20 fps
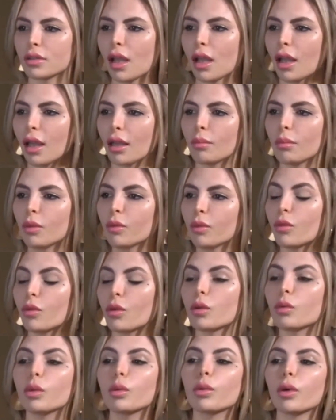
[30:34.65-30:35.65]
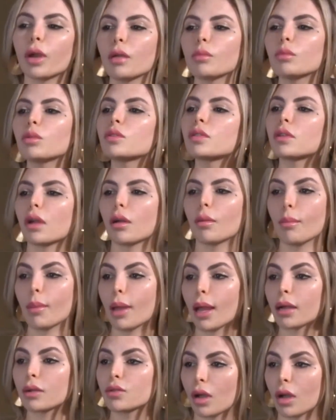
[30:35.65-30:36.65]
time before we were able to come
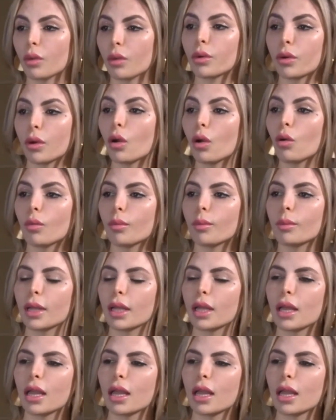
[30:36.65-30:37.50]
back to our home.